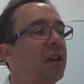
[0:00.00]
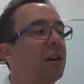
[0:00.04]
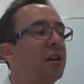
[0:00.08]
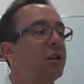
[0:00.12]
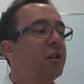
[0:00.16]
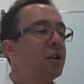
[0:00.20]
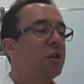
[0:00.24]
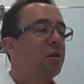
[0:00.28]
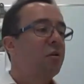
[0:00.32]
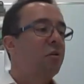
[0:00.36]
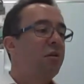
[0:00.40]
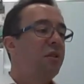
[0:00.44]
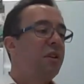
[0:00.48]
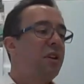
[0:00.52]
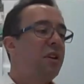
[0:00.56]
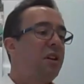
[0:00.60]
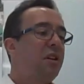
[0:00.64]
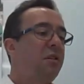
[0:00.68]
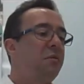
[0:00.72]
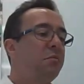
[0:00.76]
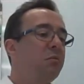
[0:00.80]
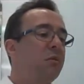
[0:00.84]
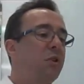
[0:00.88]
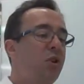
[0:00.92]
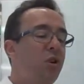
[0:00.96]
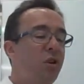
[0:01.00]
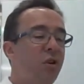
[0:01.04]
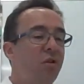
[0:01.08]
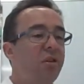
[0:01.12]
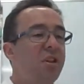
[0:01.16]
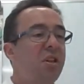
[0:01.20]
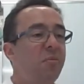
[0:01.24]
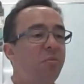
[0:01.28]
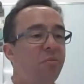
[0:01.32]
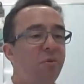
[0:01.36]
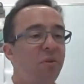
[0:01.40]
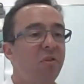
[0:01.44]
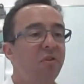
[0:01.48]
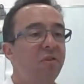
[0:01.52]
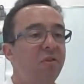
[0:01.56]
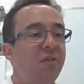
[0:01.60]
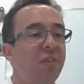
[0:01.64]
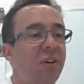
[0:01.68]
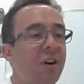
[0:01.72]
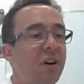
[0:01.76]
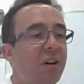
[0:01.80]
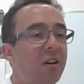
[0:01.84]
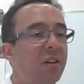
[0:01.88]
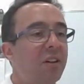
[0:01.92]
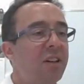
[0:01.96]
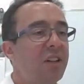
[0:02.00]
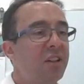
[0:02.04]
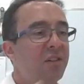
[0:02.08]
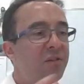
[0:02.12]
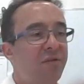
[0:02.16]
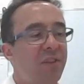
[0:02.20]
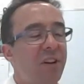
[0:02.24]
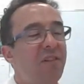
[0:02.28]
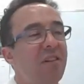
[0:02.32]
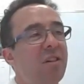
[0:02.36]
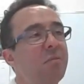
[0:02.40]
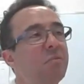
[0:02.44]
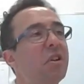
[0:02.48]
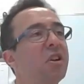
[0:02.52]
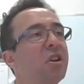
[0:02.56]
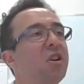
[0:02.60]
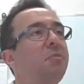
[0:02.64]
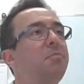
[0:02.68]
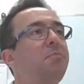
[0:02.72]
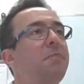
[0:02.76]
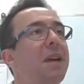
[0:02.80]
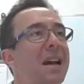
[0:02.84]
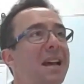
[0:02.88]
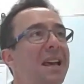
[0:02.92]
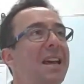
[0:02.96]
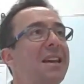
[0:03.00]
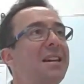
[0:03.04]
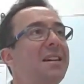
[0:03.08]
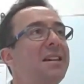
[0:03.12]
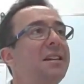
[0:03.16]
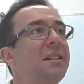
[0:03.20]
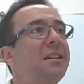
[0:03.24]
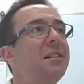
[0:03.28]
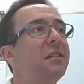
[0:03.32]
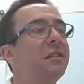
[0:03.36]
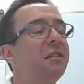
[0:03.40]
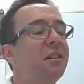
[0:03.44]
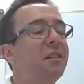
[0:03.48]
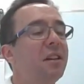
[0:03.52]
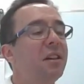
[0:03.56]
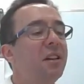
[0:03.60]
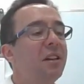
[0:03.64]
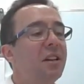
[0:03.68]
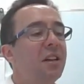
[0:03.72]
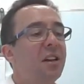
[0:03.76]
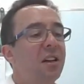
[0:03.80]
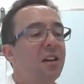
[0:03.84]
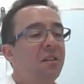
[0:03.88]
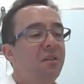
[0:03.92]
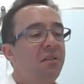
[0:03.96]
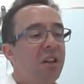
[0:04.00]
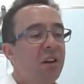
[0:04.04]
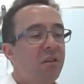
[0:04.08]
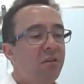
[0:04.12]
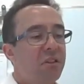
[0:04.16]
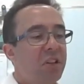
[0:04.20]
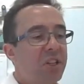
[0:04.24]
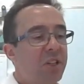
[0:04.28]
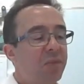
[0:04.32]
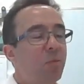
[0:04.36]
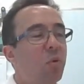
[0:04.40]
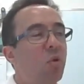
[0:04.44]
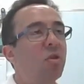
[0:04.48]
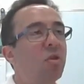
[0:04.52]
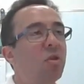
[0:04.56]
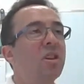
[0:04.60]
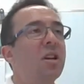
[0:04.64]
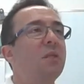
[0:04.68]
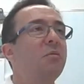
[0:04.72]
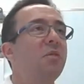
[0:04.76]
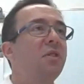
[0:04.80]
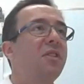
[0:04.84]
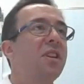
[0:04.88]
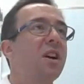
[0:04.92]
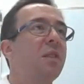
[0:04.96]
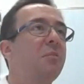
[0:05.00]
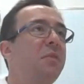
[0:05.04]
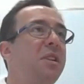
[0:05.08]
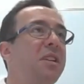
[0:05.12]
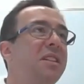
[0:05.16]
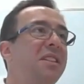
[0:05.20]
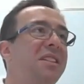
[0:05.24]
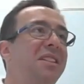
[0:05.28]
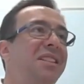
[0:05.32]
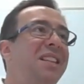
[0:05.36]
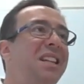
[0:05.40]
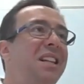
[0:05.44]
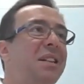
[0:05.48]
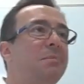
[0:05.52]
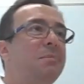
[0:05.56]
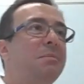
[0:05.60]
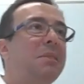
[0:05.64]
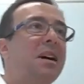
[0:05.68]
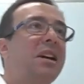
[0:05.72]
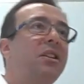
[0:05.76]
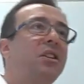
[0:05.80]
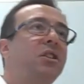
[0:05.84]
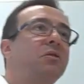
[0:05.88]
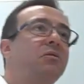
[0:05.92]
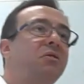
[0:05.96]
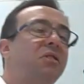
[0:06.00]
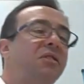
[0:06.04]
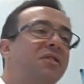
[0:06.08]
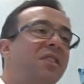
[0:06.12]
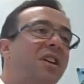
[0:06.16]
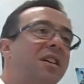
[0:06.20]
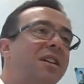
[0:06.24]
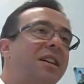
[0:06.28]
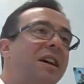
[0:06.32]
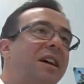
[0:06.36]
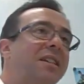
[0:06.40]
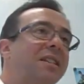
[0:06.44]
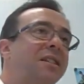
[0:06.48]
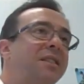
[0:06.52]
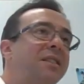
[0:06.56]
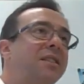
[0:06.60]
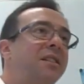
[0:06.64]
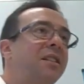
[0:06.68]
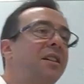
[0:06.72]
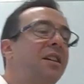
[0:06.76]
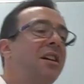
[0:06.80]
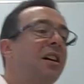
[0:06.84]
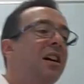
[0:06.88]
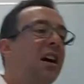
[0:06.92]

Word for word: So, the maturity profile is very much back ended there were a small number of companies that didn't manage to refinance.